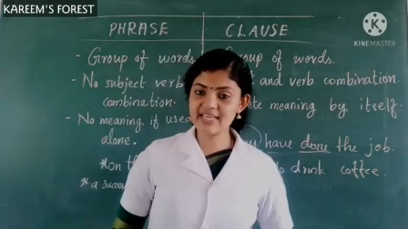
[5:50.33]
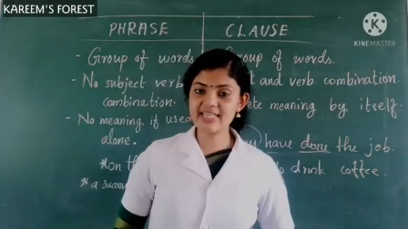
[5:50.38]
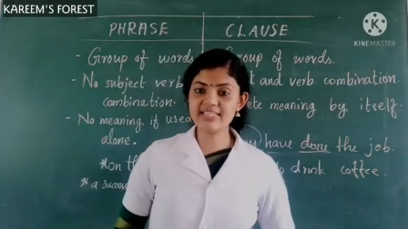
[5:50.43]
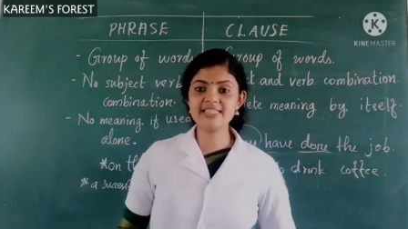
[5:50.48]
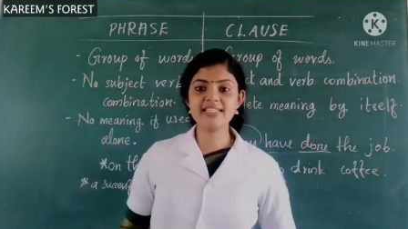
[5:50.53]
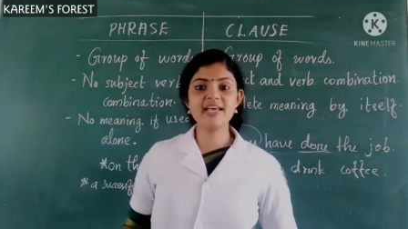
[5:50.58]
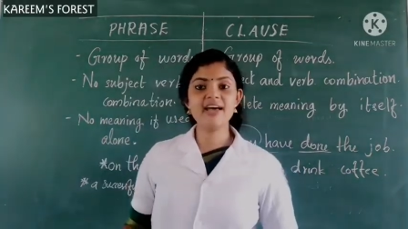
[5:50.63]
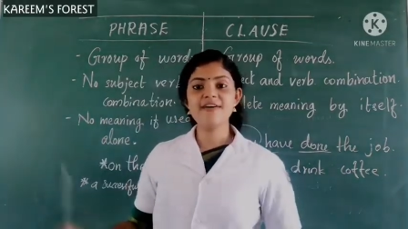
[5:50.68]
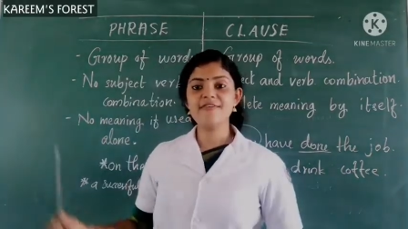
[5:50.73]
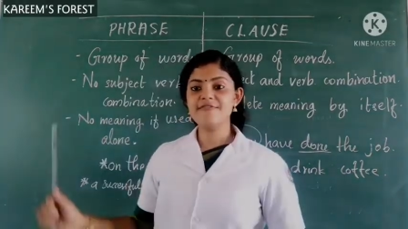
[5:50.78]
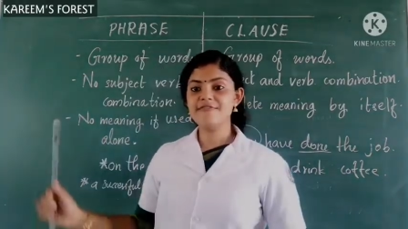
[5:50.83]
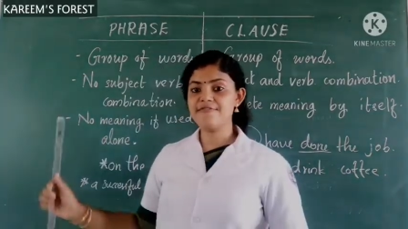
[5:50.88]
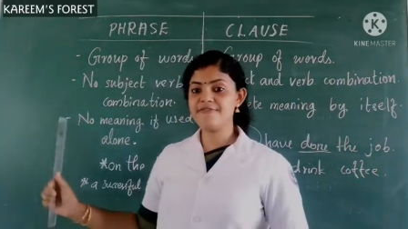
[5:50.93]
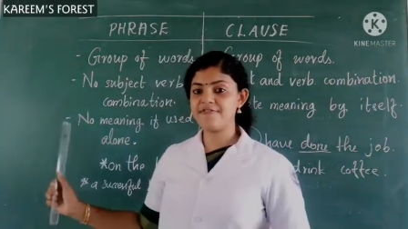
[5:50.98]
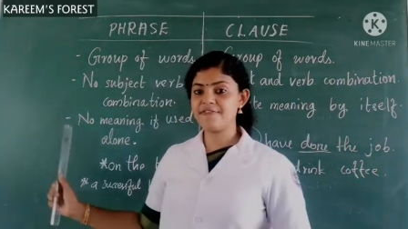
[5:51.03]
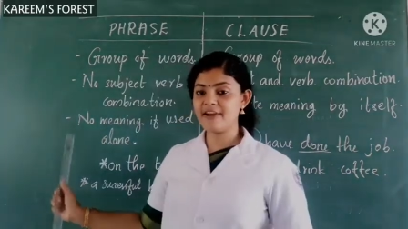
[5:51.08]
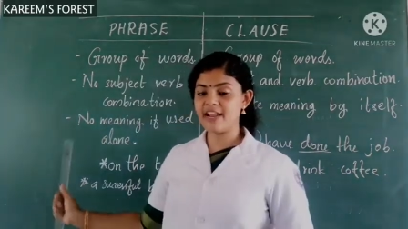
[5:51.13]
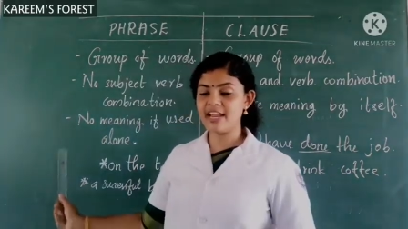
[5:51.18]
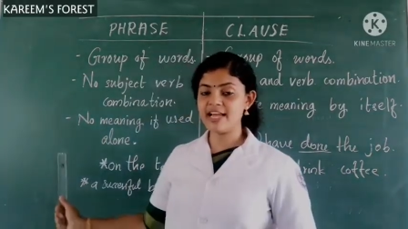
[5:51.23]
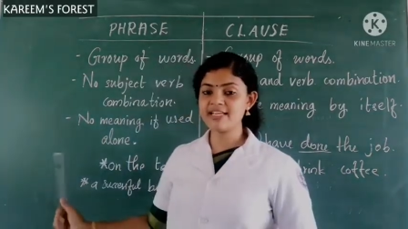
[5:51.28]
is
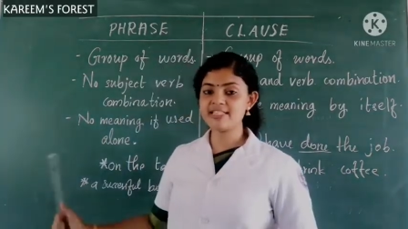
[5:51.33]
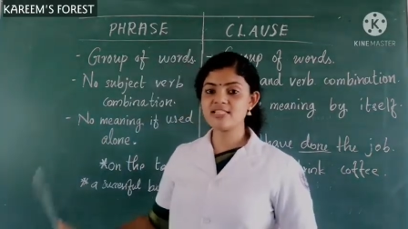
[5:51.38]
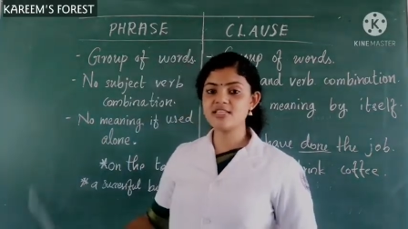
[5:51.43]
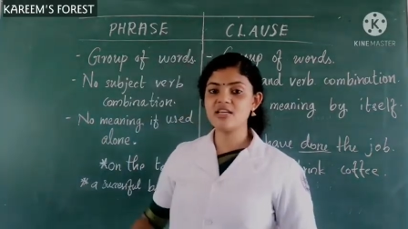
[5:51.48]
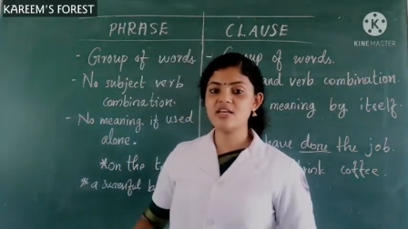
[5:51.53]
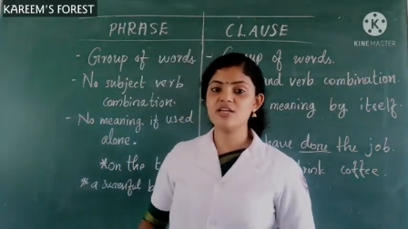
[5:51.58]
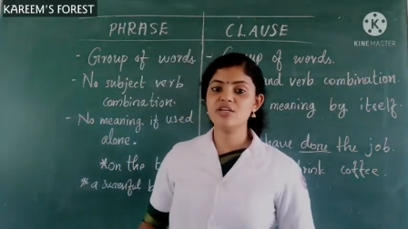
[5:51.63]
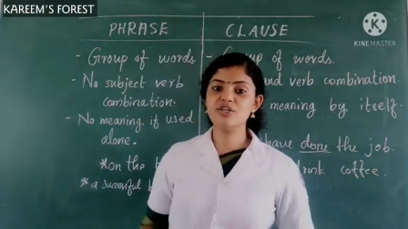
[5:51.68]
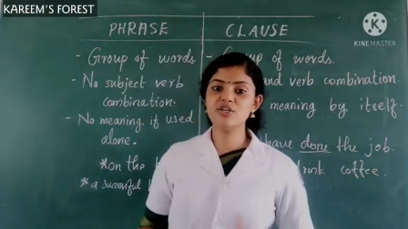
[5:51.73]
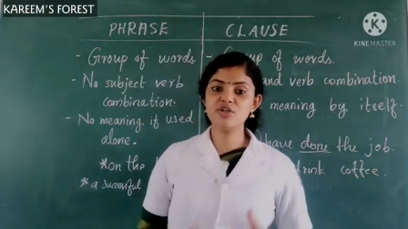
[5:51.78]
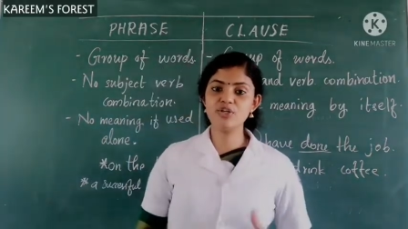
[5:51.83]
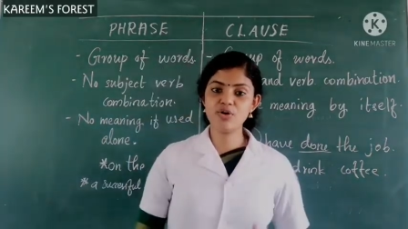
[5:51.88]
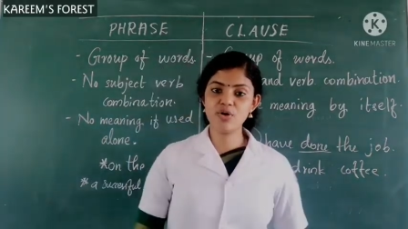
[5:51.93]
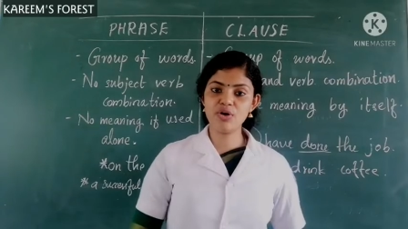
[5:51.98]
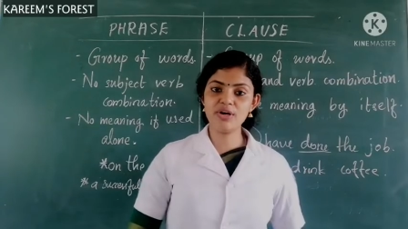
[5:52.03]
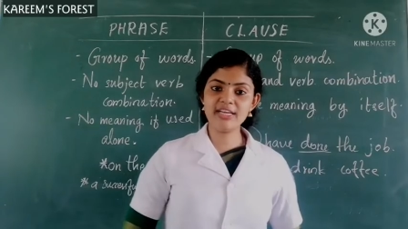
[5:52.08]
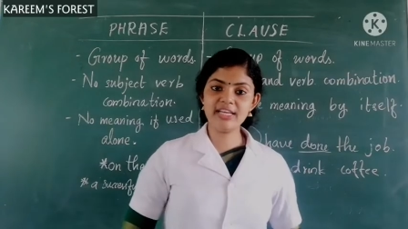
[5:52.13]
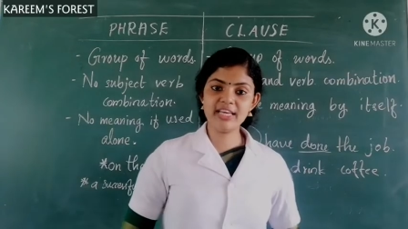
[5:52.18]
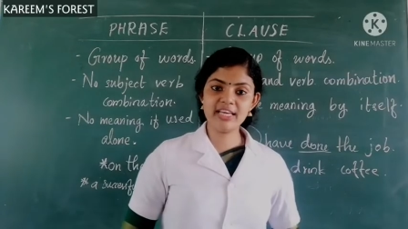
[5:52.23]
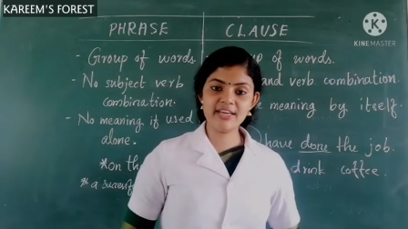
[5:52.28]
phrase do
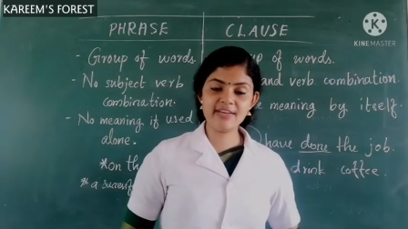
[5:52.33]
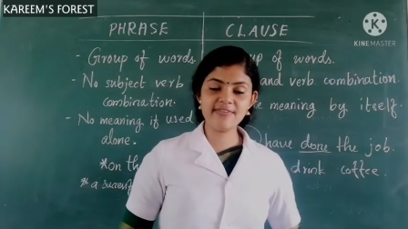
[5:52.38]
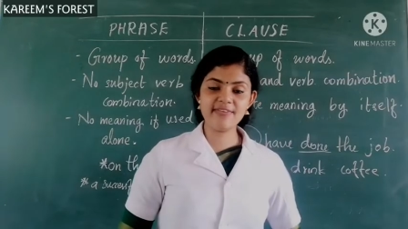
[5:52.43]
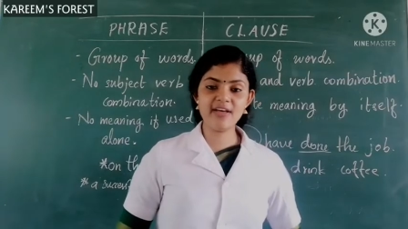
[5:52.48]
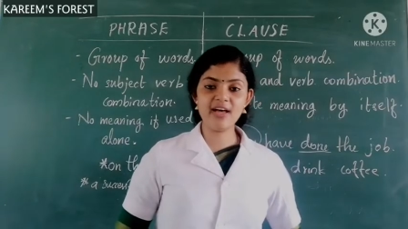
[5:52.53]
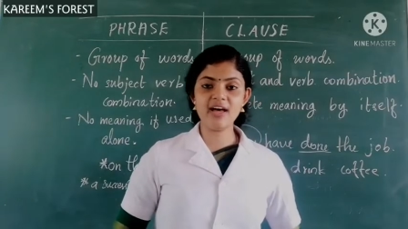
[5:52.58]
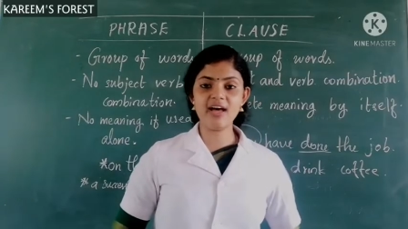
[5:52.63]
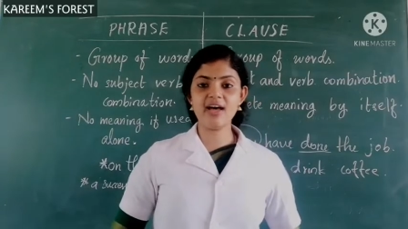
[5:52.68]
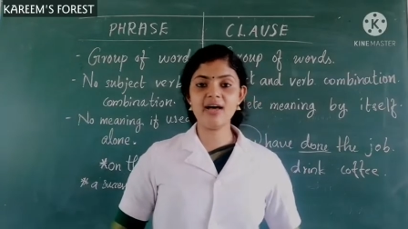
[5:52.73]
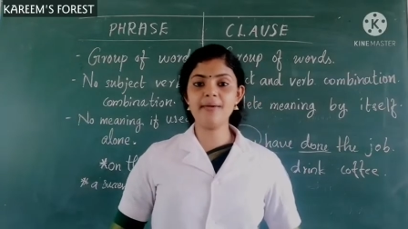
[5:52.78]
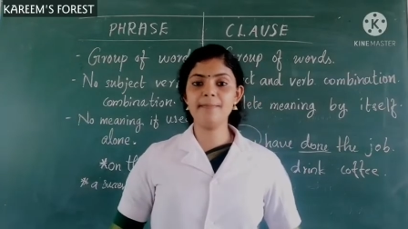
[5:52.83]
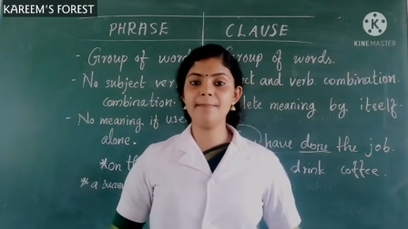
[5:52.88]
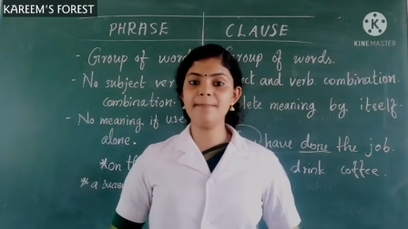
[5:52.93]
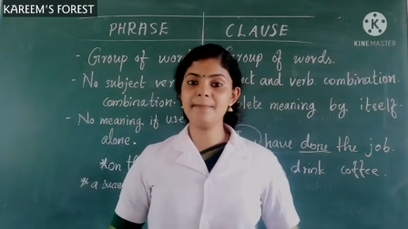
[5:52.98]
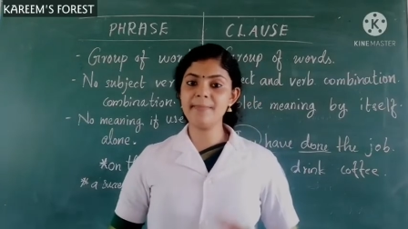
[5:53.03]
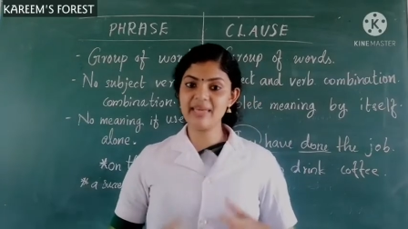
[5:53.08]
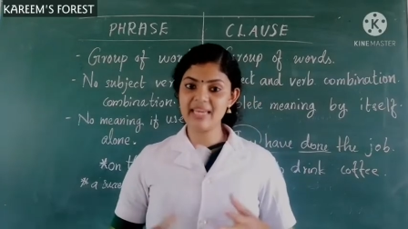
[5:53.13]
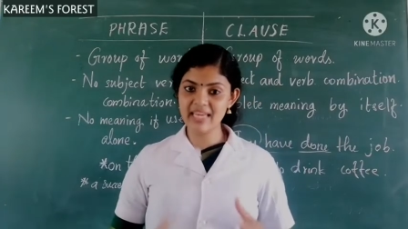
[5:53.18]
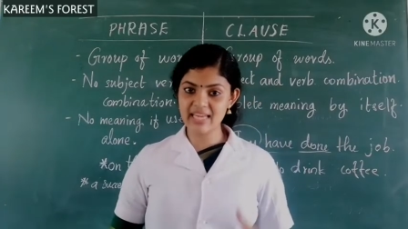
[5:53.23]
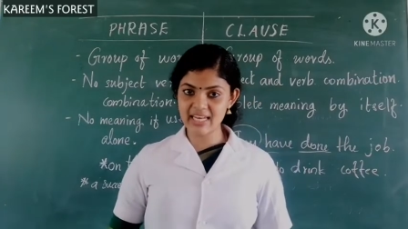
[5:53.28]
not give
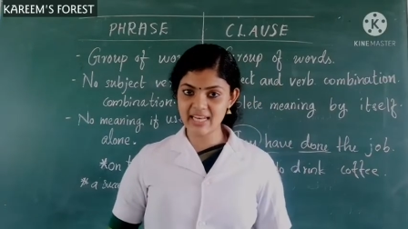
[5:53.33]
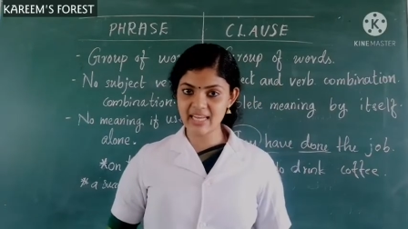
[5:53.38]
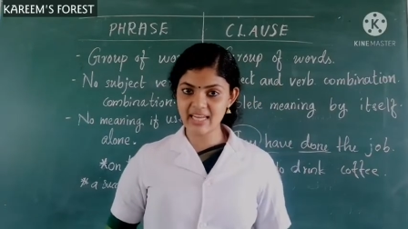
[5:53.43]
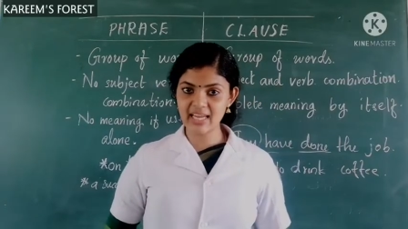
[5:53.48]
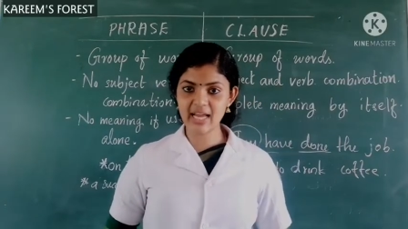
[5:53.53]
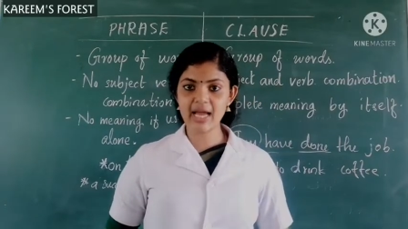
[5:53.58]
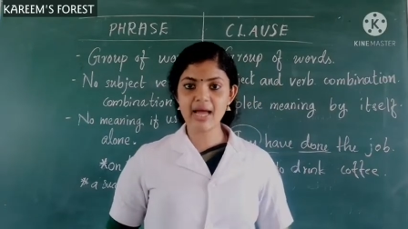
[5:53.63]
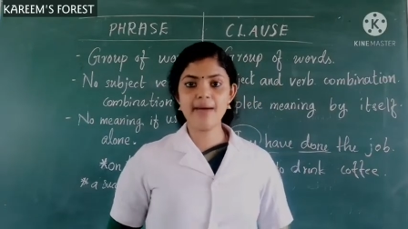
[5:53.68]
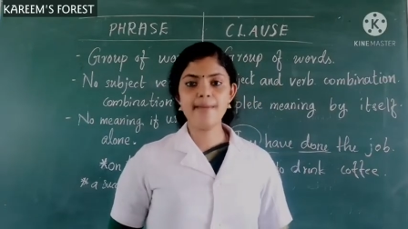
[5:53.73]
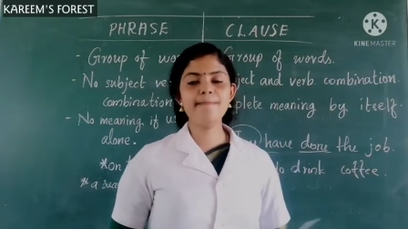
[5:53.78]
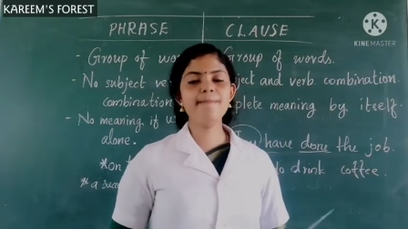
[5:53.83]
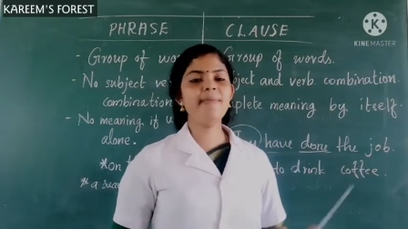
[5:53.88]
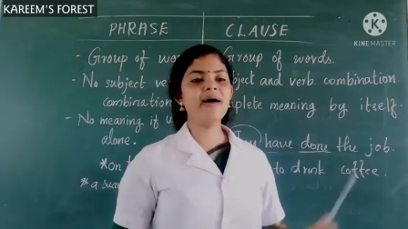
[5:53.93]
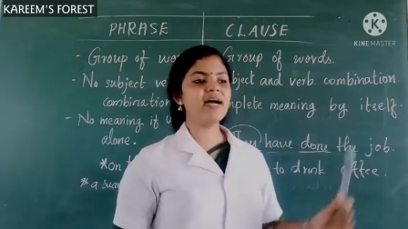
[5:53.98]
a meaning,